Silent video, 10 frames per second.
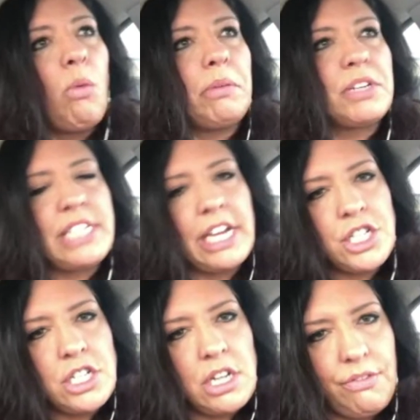We were
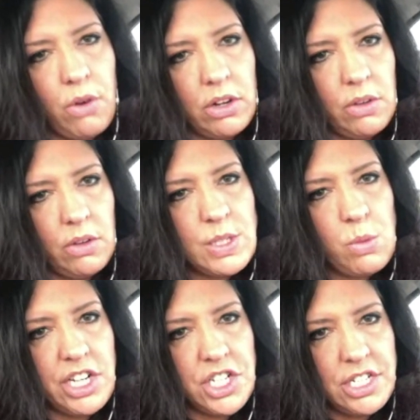stationed at Fort Lewis,
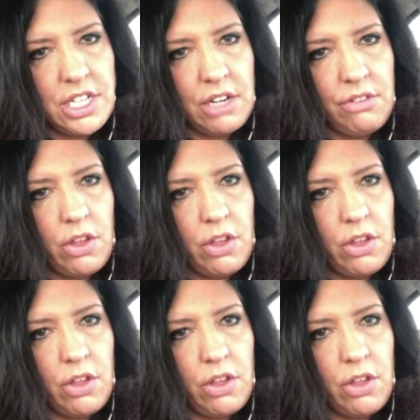Washington.